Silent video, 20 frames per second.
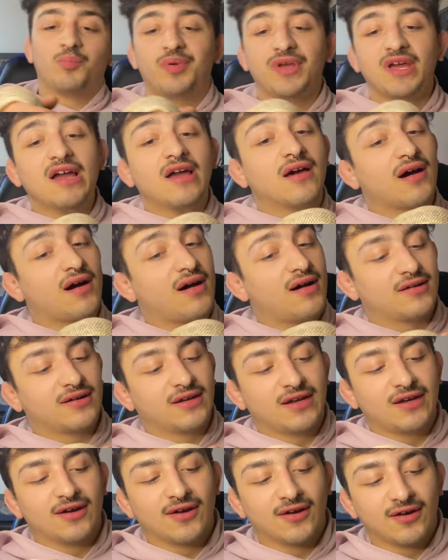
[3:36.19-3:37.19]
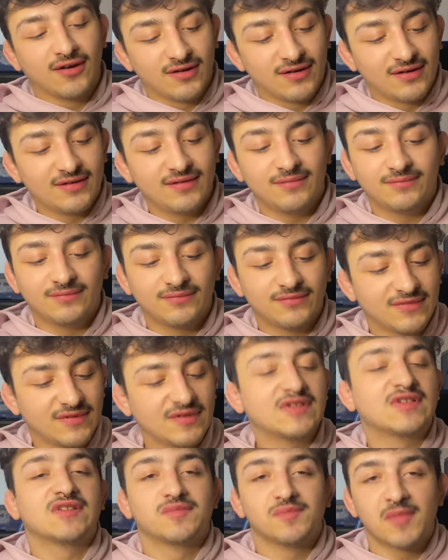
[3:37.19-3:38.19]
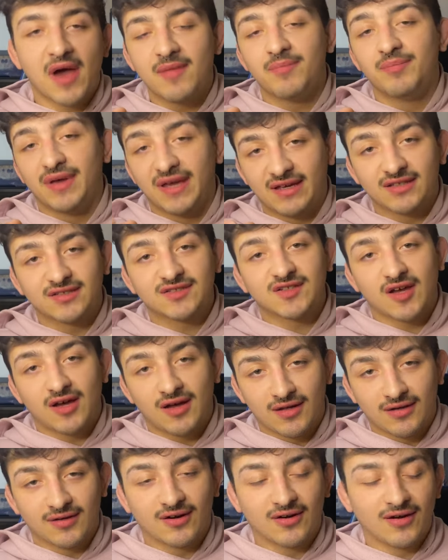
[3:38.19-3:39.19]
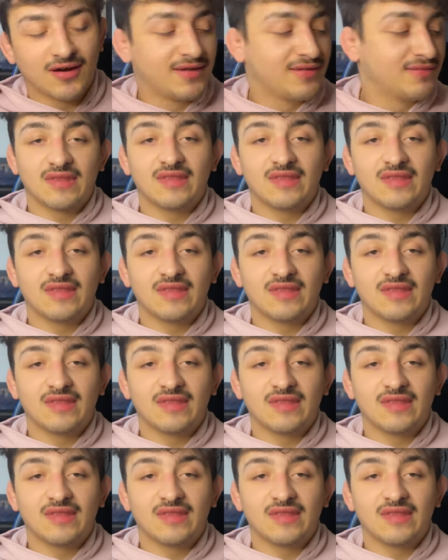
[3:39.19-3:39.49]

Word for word: Big con here this is my biggest con, all right?